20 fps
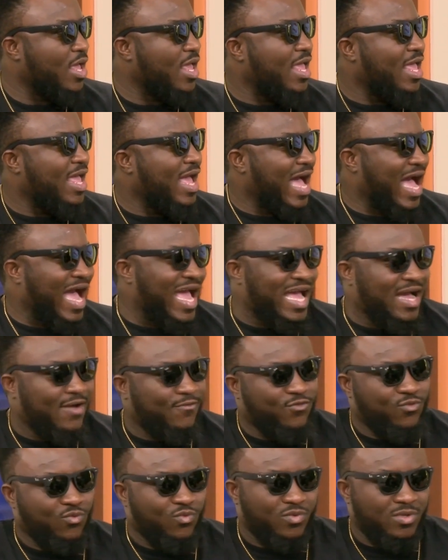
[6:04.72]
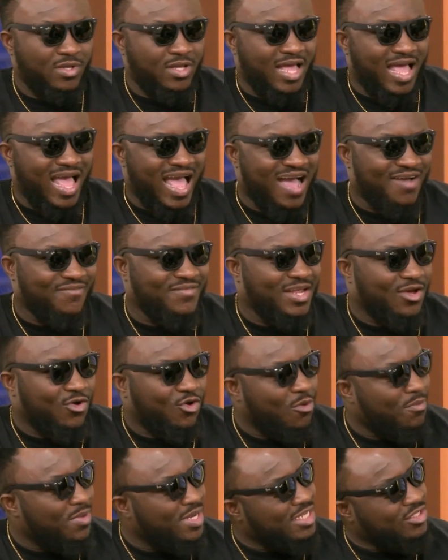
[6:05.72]
I have to have the
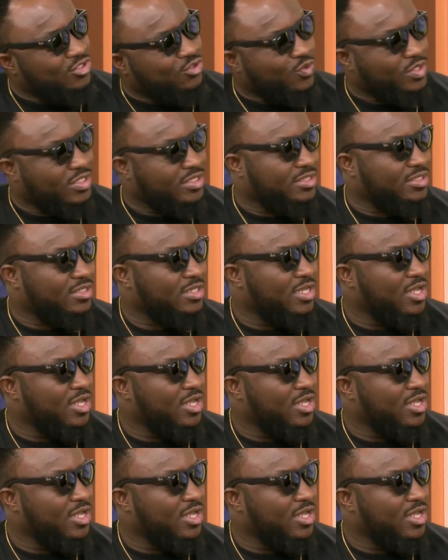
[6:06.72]
comedy twist